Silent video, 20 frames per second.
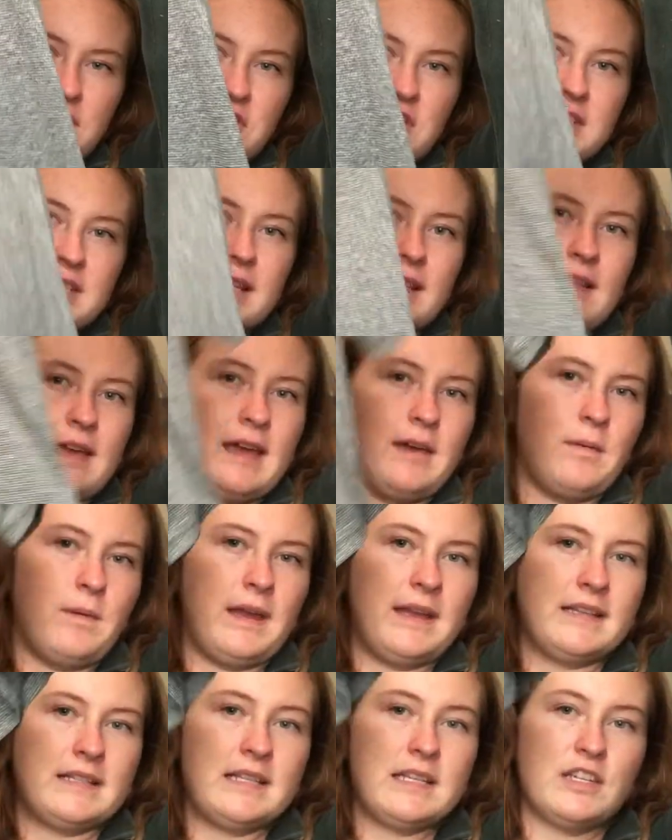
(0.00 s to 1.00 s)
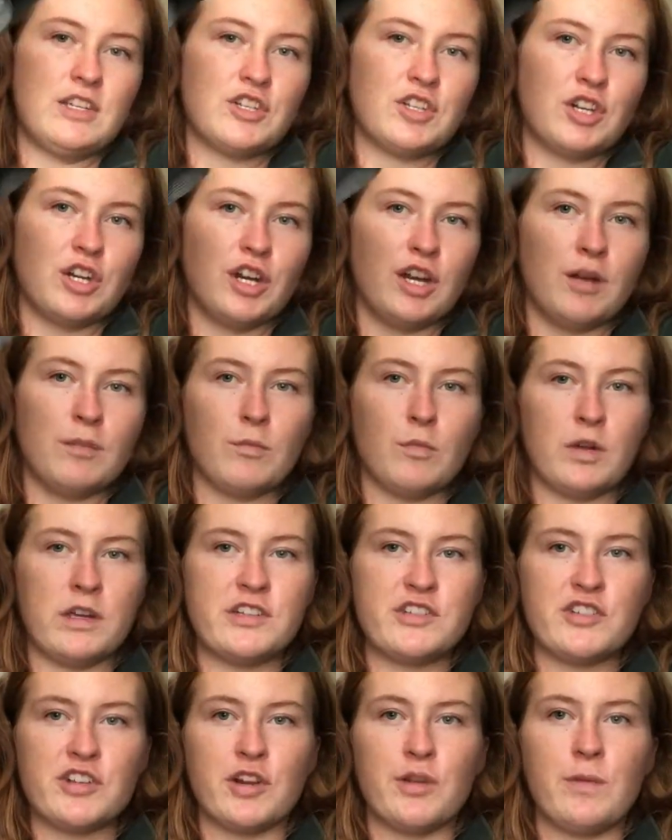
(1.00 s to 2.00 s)
It's just a lightweight t-shirt,
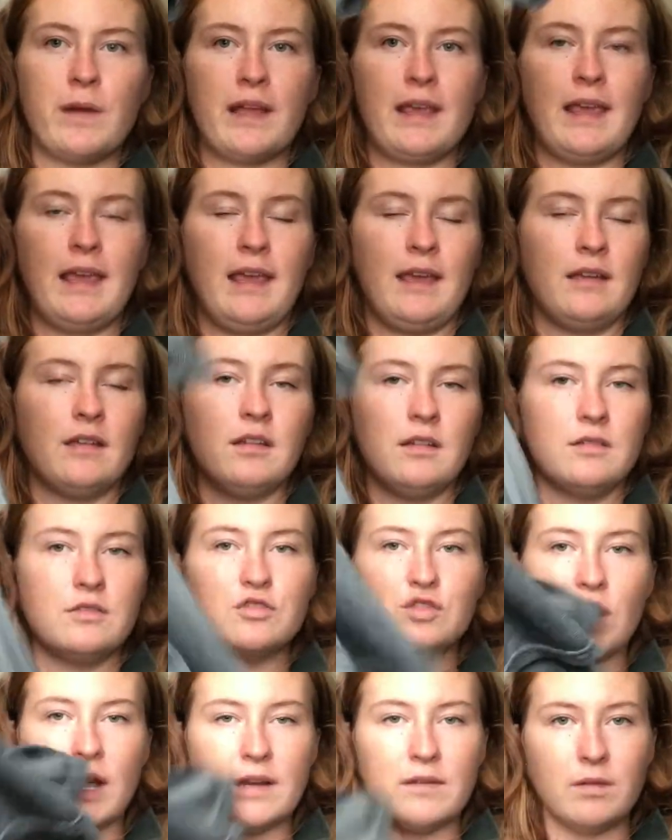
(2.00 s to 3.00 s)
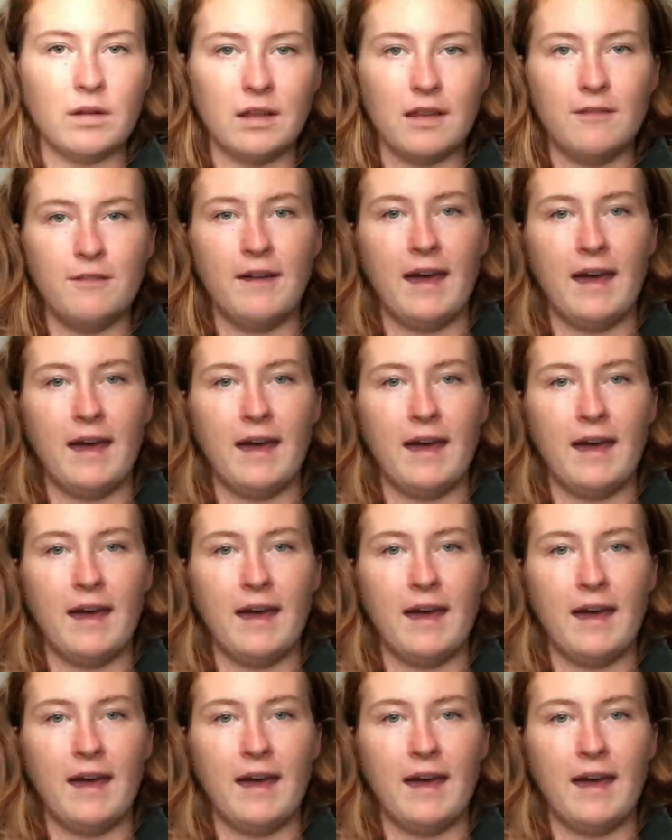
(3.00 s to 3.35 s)
moisture wicking, dried really